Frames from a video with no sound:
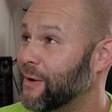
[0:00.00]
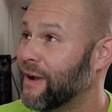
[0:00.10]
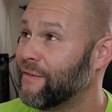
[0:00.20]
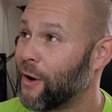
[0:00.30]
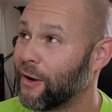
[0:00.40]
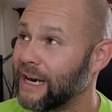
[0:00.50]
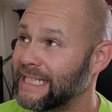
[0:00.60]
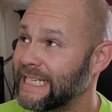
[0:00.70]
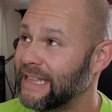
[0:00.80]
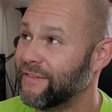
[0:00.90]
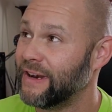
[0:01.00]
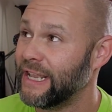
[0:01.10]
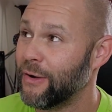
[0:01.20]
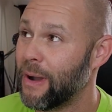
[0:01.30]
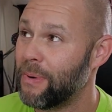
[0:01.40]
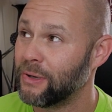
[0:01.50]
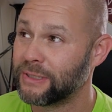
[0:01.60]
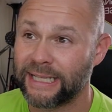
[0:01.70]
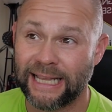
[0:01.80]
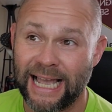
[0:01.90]
have already seen the video I
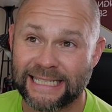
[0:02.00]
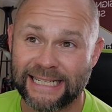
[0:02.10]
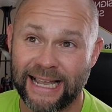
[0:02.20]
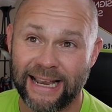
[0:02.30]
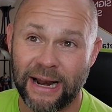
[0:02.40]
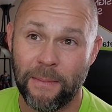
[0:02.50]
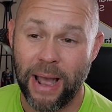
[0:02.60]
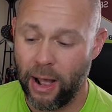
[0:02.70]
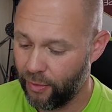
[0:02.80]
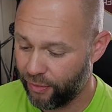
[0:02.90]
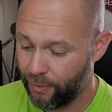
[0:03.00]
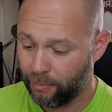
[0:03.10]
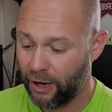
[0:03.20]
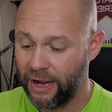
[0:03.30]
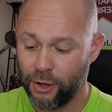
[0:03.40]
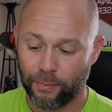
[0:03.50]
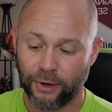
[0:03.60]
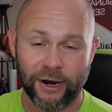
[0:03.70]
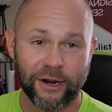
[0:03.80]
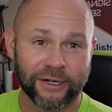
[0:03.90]
posted last night about the brand new
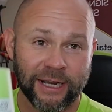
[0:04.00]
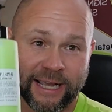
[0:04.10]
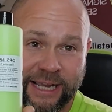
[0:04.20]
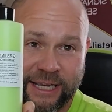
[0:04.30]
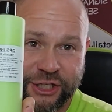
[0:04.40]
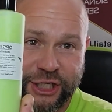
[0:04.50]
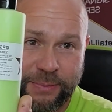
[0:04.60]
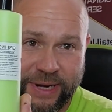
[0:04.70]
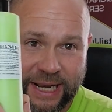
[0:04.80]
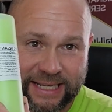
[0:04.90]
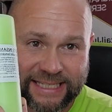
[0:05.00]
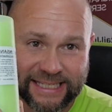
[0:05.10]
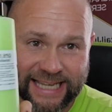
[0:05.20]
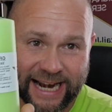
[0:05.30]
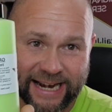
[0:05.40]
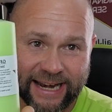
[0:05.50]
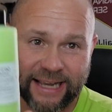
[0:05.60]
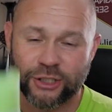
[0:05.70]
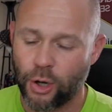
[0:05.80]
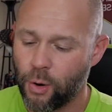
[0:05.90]
product, GPS
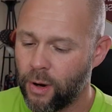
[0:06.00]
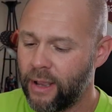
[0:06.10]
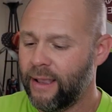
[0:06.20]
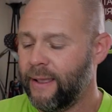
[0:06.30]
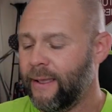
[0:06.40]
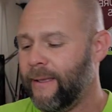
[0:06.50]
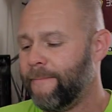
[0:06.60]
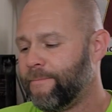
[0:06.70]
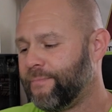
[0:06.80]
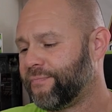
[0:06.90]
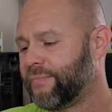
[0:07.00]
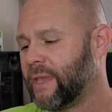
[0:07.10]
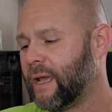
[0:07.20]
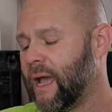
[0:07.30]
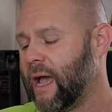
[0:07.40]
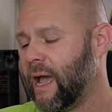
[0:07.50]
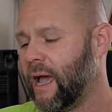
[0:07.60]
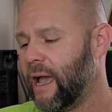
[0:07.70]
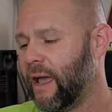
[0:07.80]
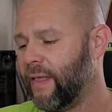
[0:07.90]
Insanity. So
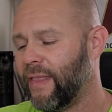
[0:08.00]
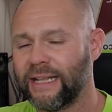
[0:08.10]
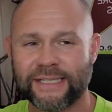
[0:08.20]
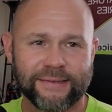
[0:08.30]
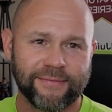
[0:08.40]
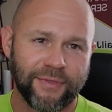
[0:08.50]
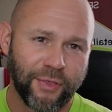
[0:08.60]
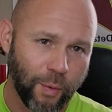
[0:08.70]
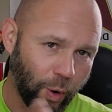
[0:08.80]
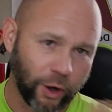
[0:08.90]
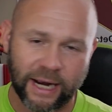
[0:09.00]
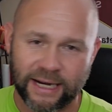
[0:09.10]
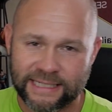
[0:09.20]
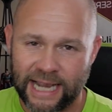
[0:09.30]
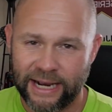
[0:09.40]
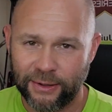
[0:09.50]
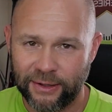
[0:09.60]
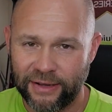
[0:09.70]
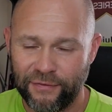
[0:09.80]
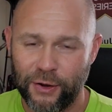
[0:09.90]
that's the working
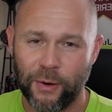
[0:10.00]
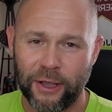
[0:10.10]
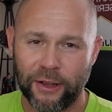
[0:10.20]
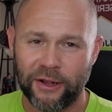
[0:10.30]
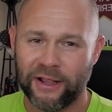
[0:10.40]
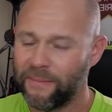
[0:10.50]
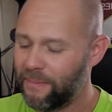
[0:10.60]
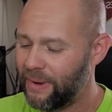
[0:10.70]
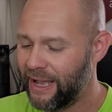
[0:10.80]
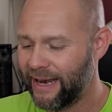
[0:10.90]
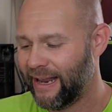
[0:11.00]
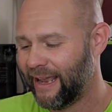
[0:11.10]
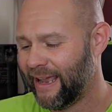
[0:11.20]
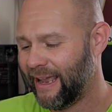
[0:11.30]
title, if you will, but